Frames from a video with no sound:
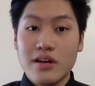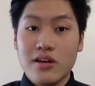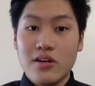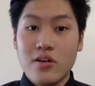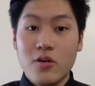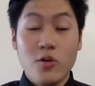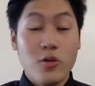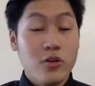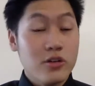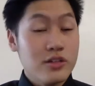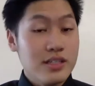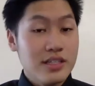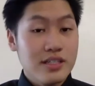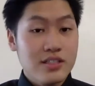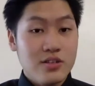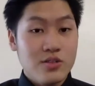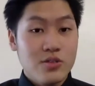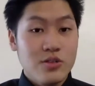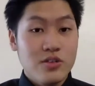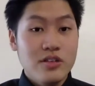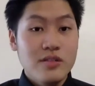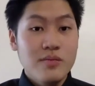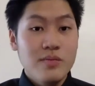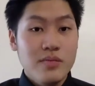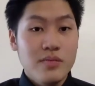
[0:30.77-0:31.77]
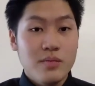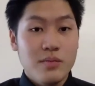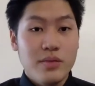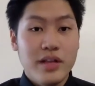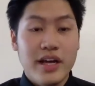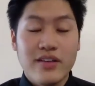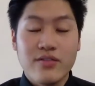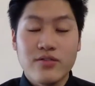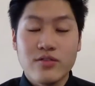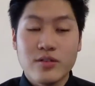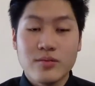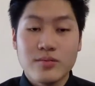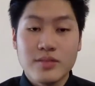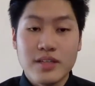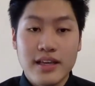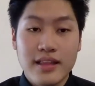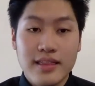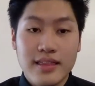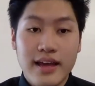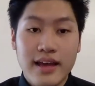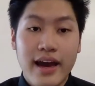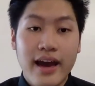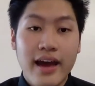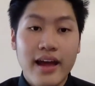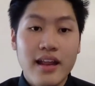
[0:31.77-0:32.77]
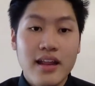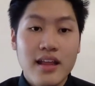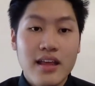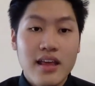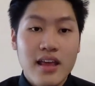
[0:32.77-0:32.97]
or Discord, platforms like that.